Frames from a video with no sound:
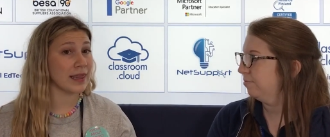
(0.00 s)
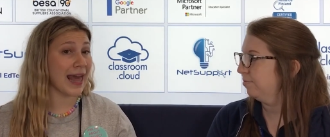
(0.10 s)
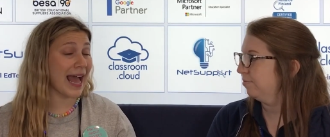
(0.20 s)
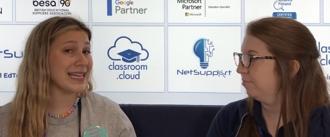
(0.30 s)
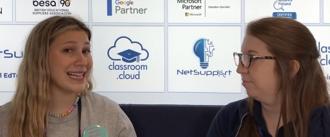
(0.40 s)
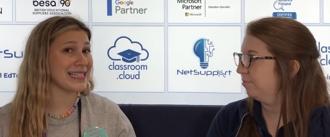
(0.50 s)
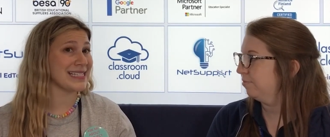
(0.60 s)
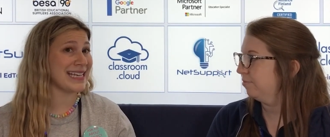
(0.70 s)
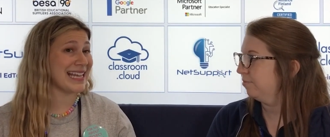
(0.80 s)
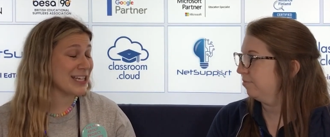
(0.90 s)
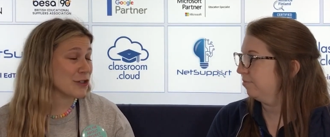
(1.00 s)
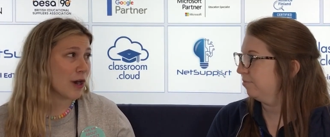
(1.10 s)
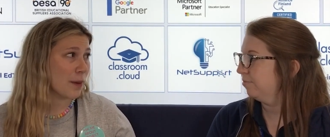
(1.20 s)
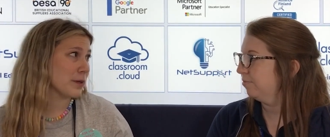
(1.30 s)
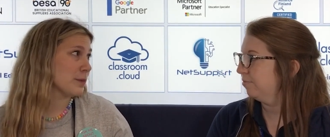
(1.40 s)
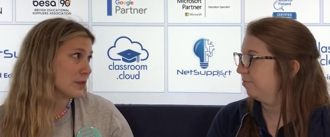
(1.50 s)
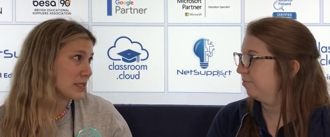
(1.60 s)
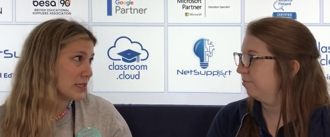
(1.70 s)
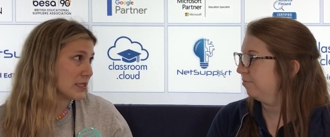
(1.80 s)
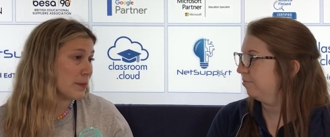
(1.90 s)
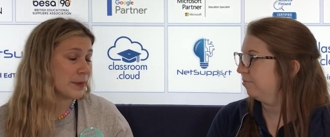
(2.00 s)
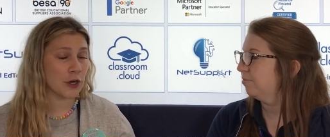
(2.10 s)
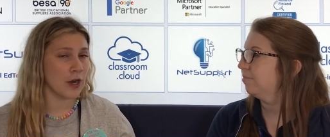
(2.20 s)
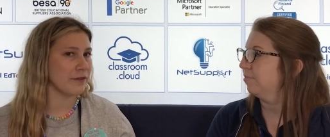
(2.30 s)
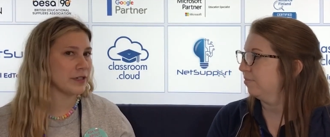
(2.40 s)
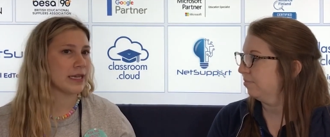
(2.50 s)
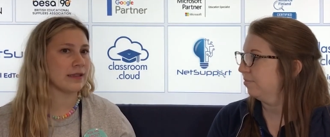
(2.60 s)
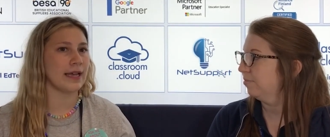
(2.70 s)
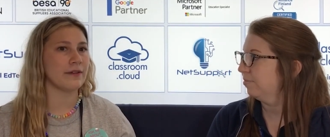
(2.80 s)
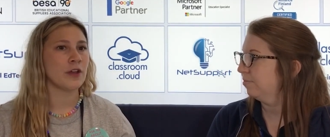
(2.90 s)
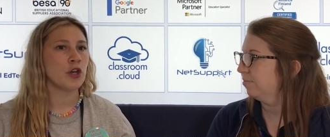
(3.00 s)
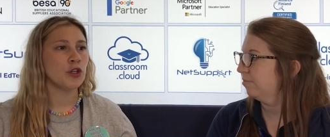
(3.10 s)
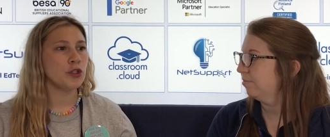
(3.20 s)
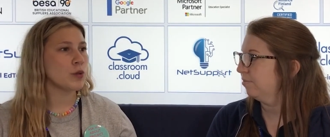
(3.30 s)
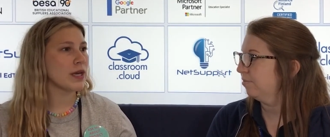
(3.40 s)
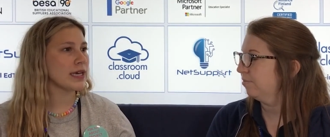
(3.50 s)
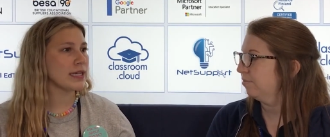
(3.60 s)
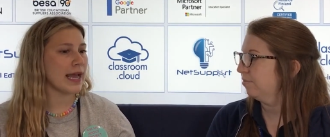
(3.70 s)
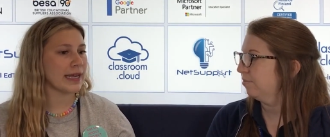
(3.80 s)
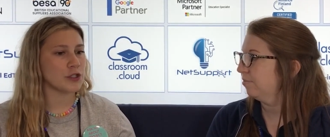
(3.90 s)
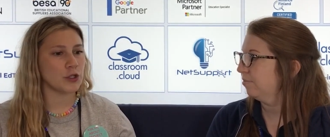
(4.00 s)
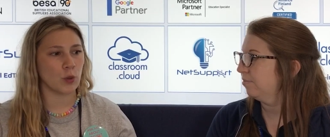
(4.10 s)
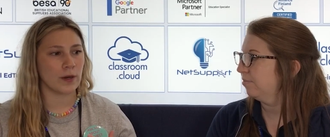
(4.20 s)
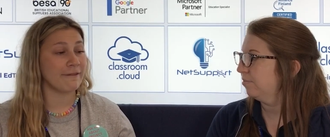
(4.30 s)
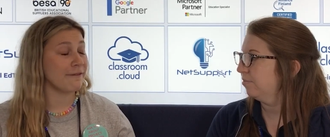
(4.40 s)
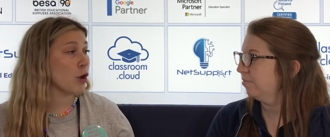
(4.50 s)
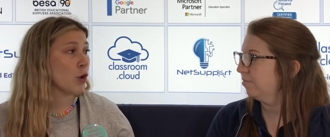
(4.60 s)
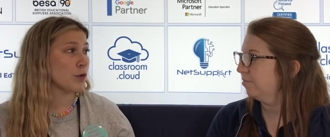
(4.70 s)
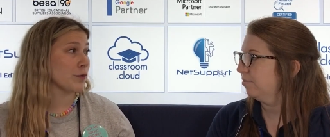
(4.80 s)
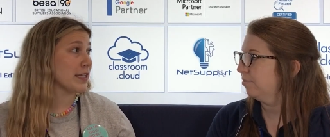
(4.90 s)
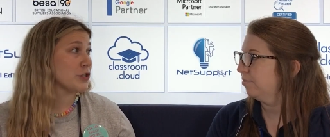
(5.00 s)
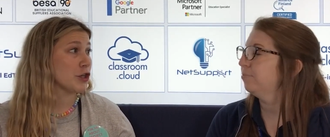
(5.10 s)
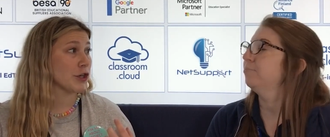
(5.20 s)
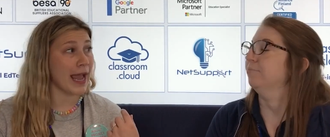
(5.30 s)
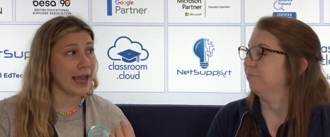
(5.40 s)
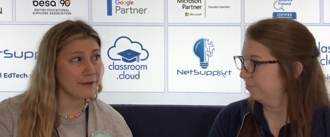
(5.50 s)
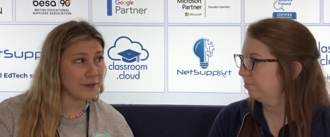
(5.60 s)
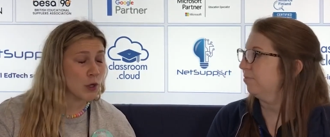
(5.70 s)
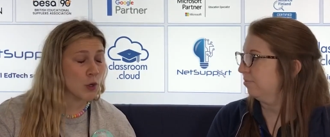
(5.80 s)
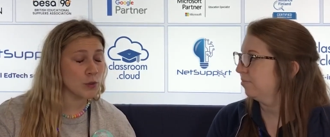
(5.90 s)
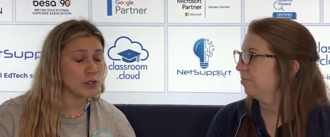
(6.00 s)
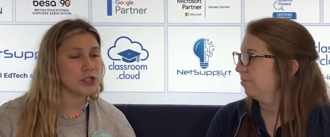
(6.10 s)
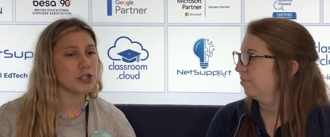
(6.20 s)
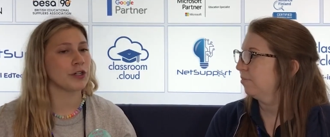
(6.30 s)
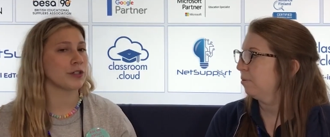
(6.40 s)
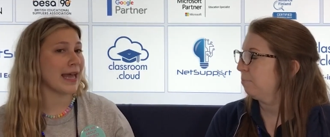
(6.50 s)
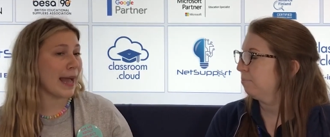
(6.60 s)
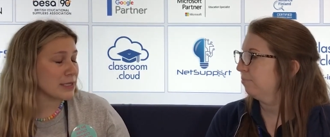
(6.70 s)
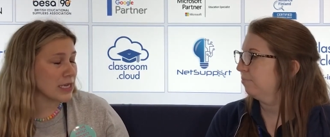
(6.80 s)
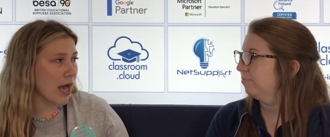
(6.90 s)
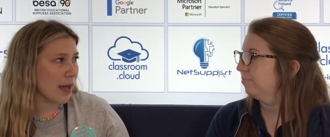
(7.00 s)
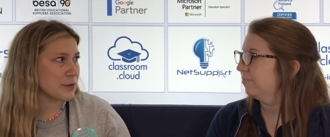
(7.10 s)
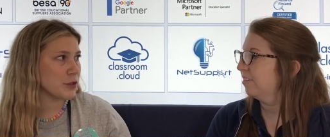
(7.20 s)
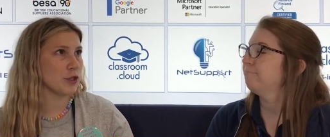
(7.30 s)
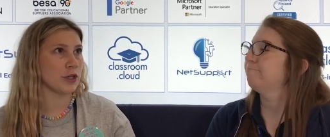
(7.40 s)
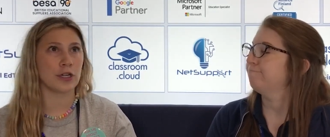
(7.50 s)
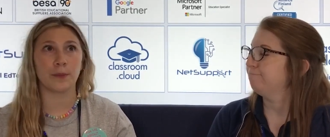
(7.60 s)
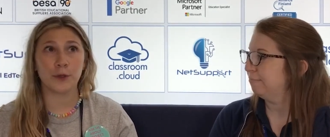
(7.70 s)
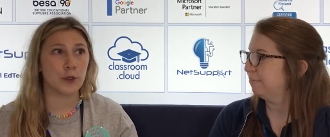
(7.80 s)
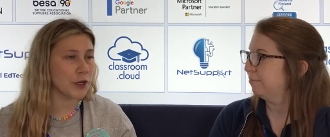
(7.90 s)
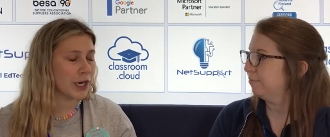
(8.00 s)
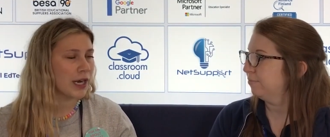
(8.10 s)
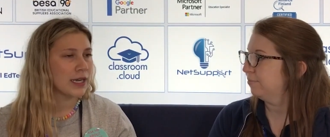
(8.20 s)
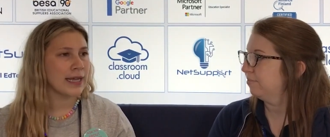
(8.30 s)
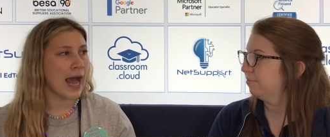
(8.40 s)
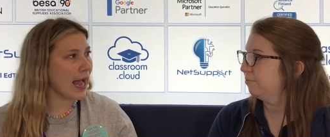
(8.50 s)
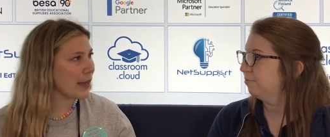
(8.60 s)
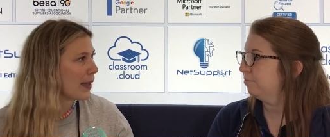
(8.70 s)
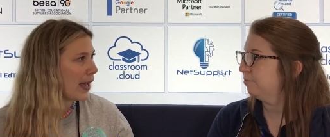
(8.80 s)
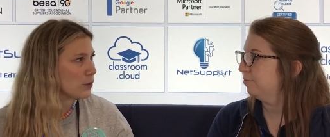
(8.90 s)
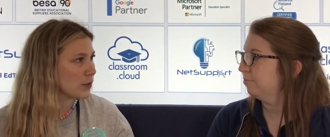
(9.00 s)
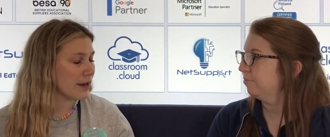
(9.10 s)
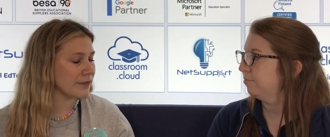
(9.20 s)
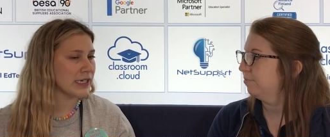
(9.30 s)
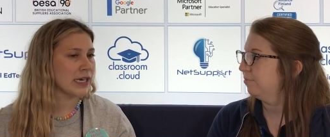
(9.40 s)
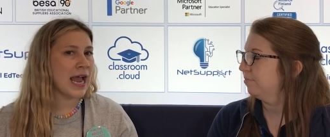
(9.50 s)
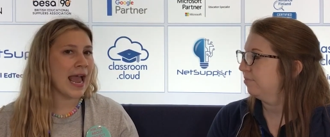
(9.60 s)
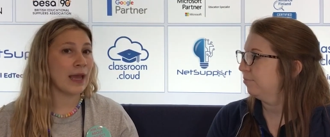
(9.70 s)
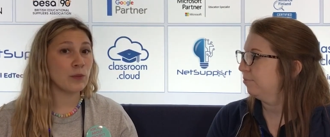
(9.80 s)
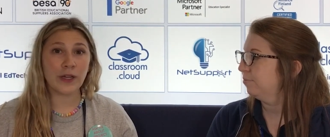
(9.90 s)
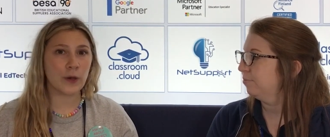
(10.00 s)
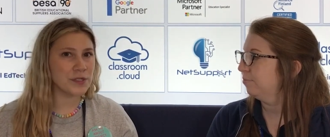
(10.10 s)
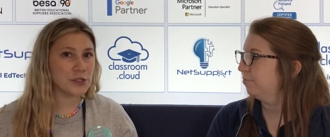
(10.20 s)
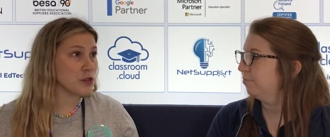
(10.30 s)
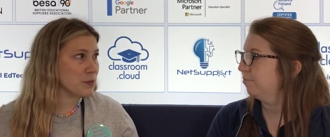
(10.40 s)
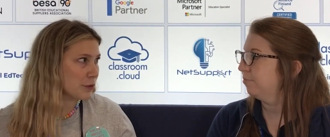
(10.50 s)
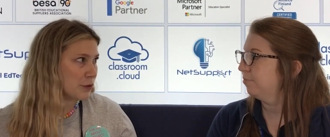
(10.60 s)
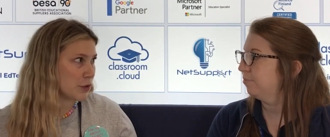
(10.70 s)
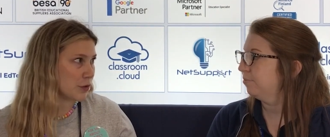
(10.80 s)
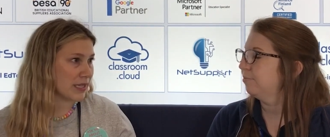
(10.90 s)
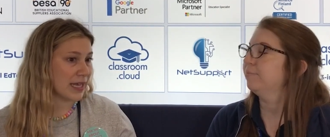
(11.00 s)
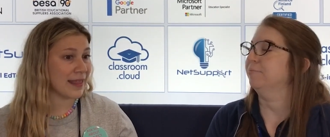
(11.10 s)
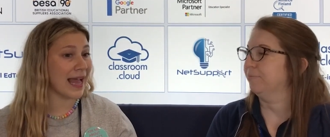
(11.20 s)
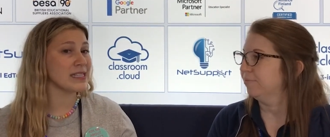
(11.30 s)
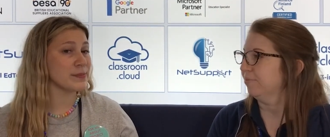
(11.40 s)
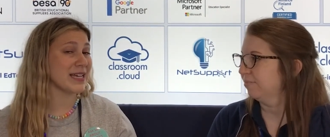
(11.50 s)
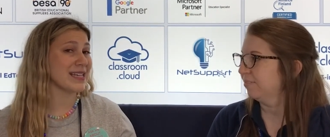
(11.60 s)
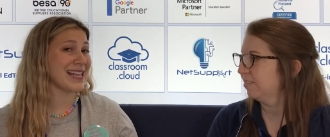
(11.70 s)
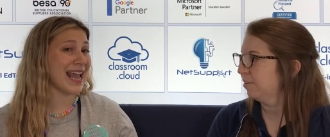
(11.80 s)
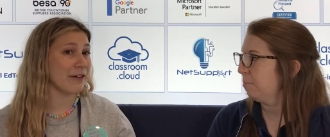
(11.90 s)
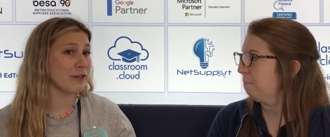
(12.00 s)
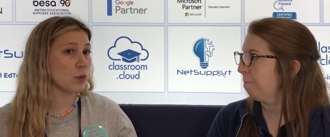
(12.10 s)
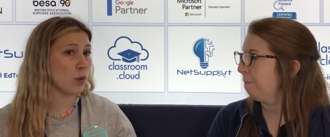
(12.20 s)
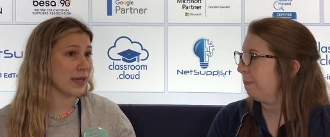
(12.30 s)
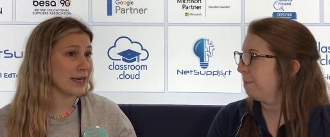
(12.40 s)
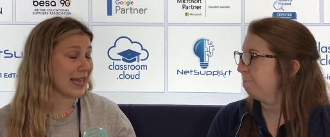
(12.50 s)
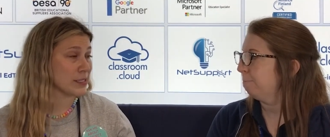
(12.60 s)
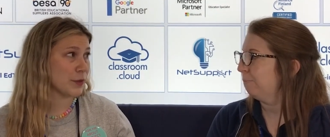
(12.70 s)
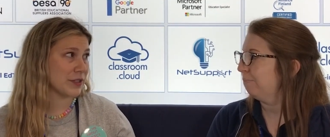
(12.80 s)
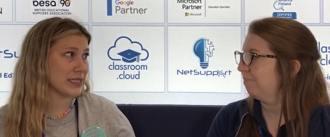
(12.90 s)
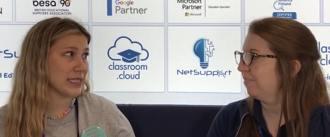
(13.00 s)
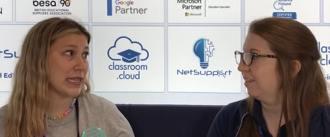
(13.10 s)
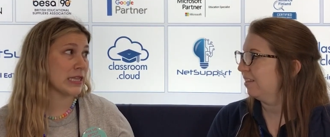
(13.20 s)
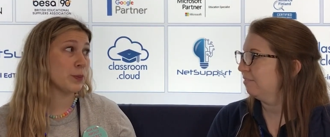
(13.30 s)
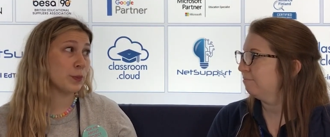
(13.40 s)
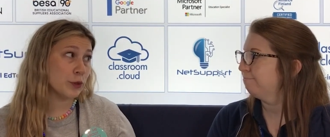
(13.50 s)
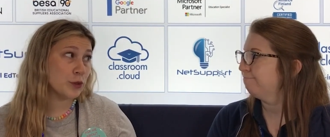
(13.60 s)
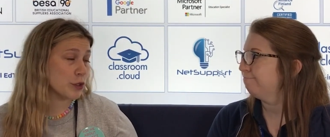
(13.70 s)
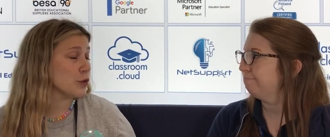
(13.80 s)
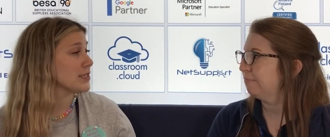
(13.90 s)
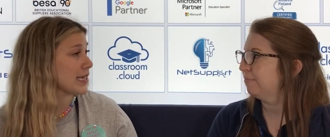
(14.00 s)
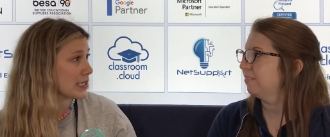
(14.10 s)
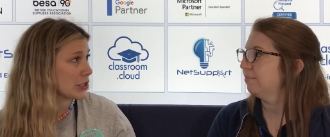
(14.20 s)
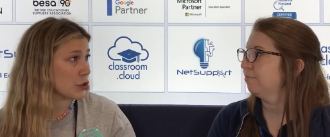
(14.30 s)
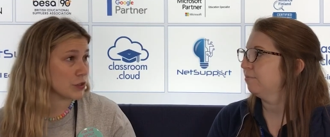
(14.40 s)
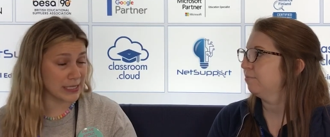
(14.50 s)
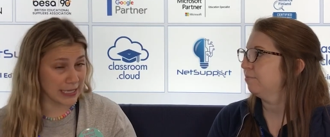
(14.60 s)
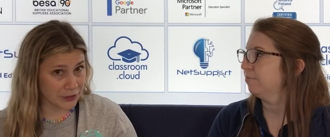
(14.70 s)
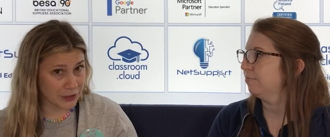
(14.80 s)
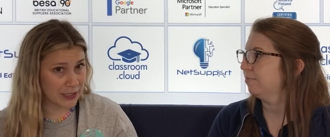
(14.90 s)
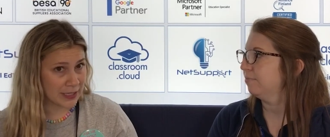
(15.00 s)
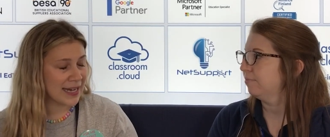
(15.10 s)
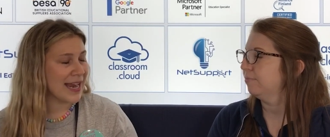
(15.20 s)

Speaker 1: that is an interoperable system in our everyday life. You can connect your phone, right, to your headphones, to your laptop, to your computer, iPad, whatever, and we always use Bluetooth. And that is because everyone has put this in the Bluetooth technical standard.